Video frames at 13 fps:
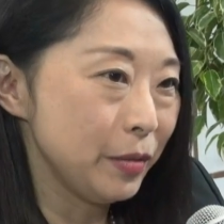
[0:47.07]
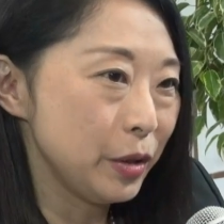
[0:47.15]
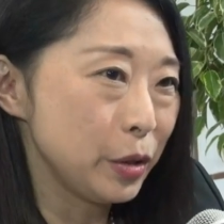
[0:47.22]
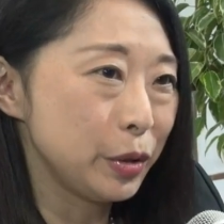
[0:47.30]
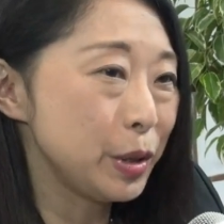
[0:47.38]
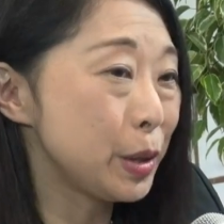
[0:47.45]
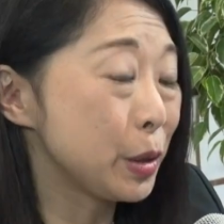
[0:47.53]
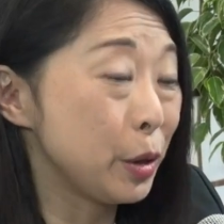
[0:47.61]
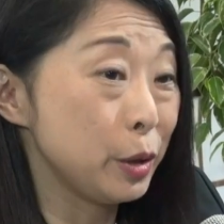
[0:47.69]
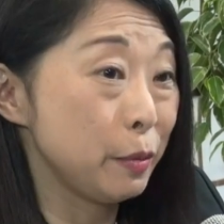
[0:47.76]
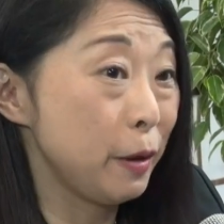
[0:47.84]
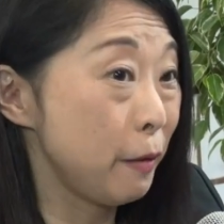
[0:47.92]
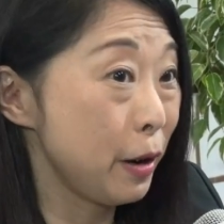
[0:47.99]
So this is going
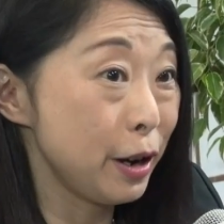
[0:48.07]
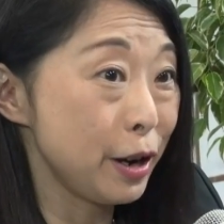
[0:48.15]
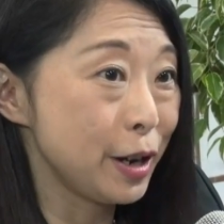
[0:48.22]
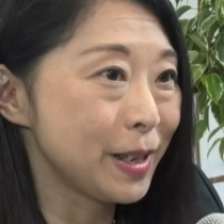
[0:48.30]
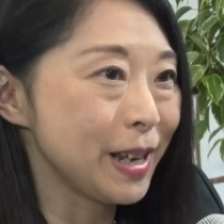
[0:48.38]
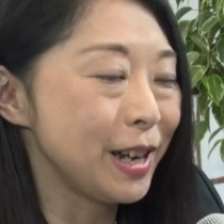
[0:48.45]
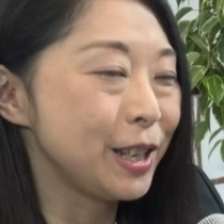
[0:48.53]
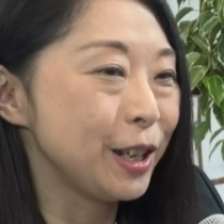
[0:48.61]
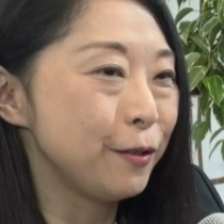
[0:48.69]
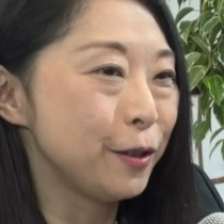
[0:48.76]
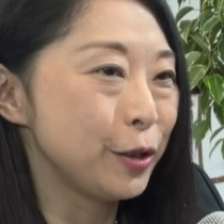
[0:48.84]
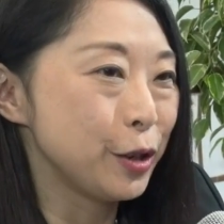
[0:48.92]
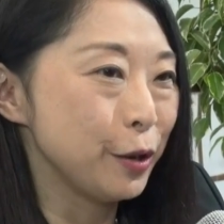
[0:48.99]
to be a very exciting
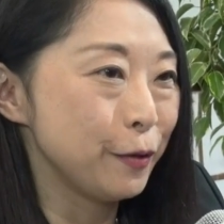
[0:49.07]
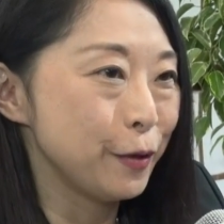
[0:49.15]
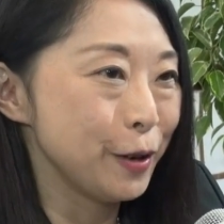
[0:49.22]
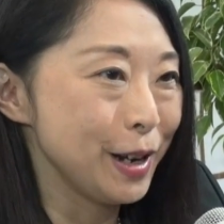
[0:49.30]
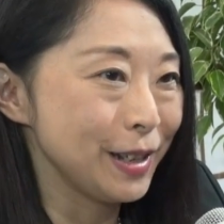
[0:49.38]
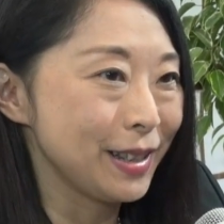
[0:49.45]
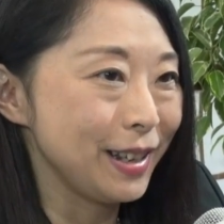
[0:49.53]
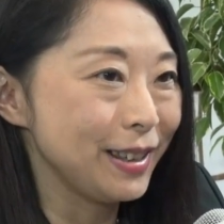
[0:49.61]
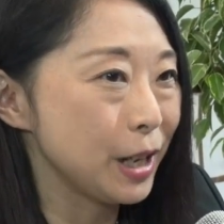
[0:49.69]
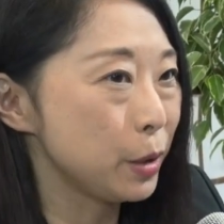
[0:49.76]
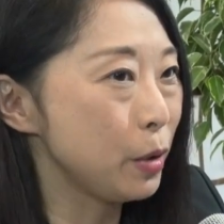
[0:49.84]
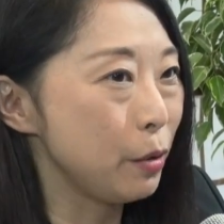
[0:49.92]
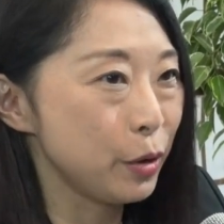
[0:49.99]
future for us, and
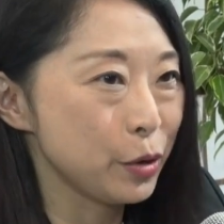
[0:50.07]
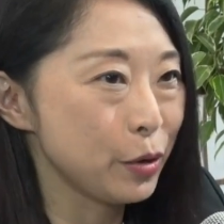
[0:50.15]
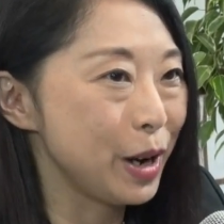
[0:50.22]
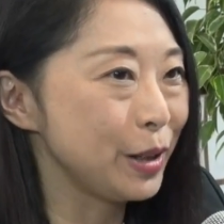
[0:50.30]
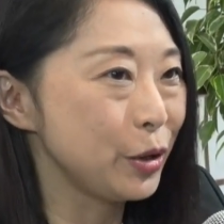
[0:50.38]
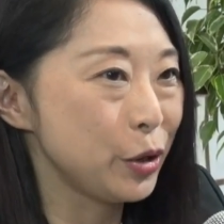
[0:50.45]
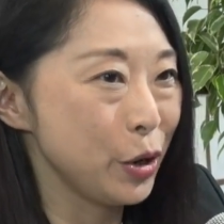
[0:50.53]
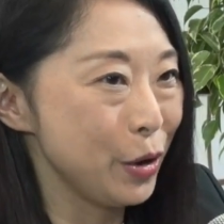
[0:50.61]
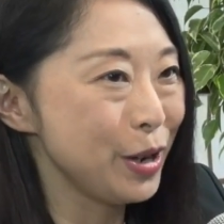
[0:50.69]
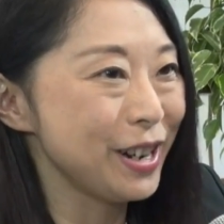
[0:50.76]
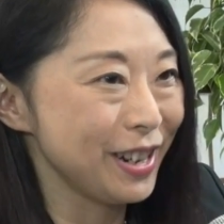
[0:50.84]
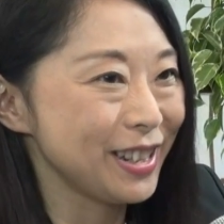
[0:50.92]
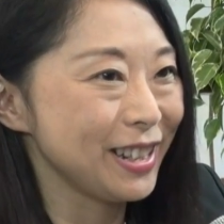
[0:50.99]
that's what we're trying to show
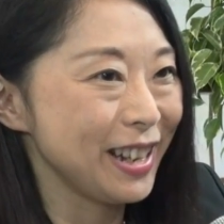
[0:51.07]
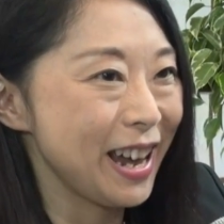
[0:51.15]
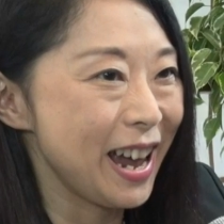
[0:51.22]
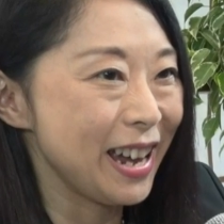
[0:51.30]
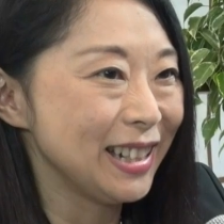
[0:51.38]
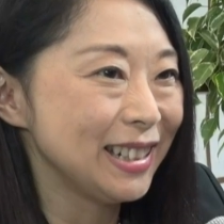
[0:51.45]
here today.